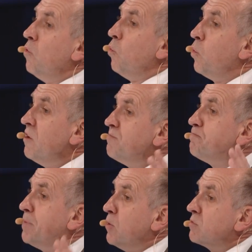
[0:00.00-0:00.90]
we've
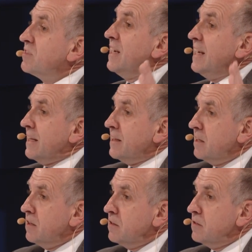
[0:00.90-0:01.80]
built in
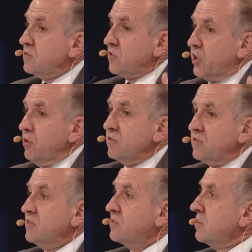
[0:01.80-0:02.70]
security
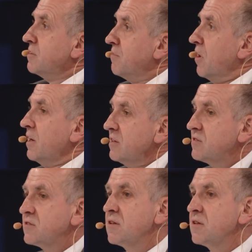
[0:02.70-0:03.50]
into the device.